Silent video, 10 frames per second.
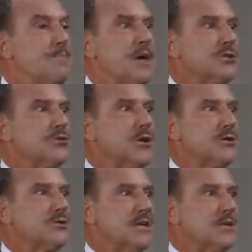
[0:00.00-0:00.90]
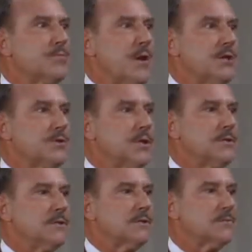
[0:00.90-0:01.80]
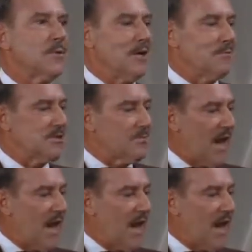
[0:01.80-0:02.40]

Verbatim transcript: Business is business. Well, Mrs.